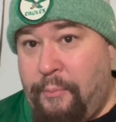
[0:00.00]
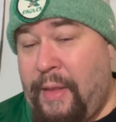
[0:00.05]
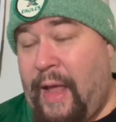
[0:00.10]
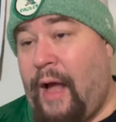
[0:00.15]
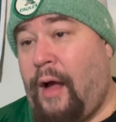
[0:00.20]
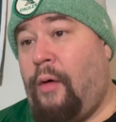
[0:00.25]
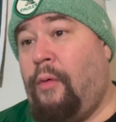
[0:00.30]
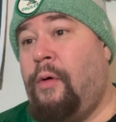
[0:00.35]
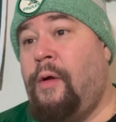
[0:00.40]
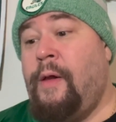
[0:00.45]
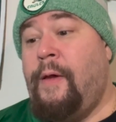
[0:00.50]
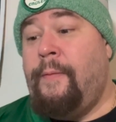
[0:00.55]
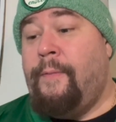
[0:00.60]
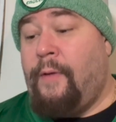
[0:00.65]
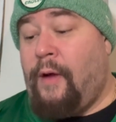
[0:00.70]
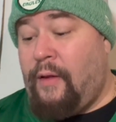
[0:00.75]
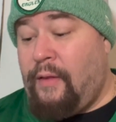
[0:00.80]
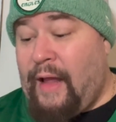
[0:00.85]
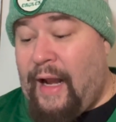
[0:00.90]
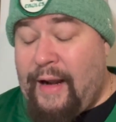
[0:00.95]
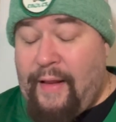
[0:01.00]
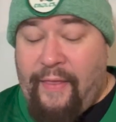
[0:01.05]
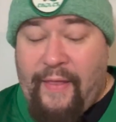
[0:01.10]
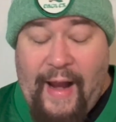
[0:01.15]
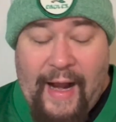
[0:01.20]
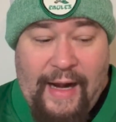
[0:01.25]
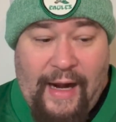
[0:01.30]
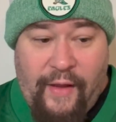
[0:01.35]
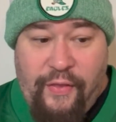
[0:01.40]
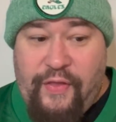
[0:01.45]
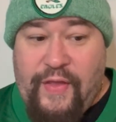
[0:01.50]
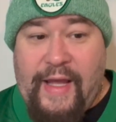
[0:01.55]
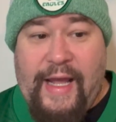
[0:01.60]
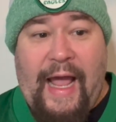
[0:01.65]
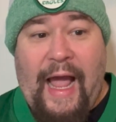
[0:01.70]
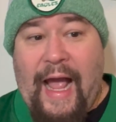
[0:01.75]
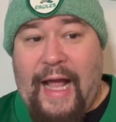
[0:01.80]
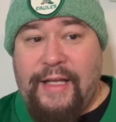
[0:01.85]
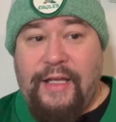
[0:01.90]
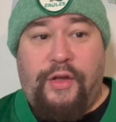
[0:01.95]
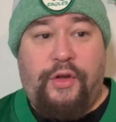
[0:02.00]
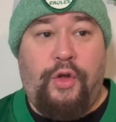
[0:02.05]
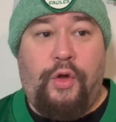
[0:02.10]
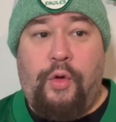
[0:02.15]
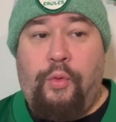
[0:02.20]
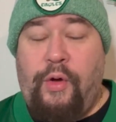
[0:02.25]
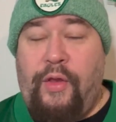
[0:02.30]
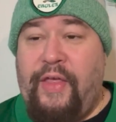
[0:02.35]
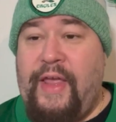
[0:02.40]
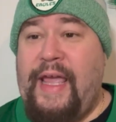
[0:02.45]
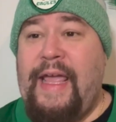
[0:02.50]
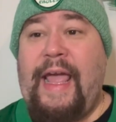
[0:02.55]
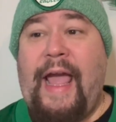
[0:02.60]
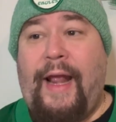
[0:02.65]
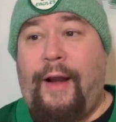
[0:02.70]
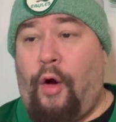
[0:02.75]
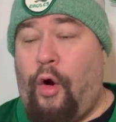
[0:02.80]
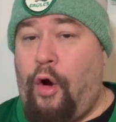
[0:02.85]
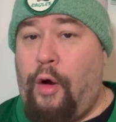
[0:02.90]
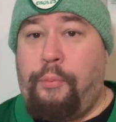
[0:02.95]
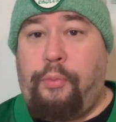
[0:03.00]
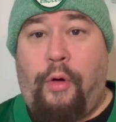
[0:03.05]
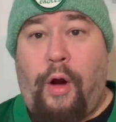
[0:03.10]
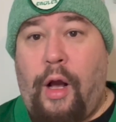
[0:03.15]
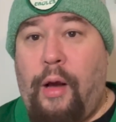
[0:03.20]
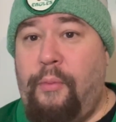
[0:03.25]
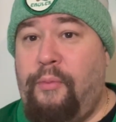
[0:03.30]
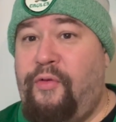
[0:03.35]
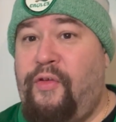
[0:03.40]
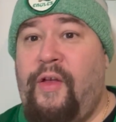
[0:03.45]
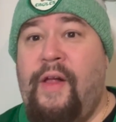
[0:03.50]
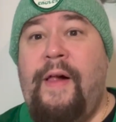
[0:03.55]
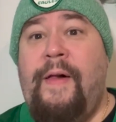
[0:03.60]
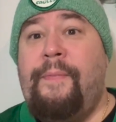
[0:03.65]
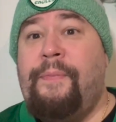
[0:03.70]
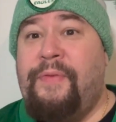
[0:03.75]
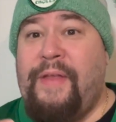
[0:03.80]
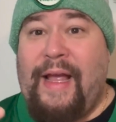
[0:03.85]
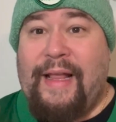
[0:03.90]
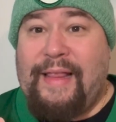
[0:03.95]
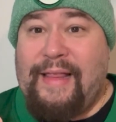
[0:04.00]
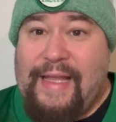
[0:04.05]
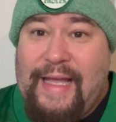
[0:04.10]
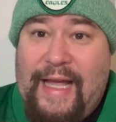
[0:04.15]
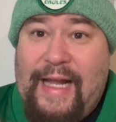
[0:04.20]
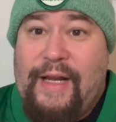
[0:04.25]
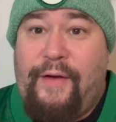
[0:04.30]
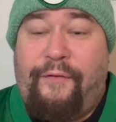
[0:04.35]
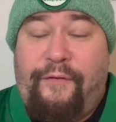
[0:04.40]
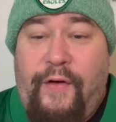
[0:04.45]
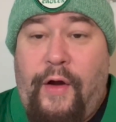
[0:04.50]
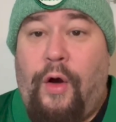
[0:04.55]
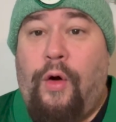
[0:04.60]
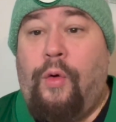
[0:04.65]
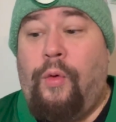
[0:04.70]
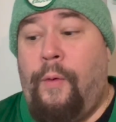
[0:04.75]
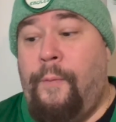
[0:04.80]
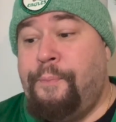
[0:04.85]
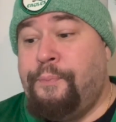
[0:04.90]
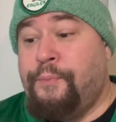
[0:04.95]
Now, a lot of that, I think, had to do with he had heart problems that the NFL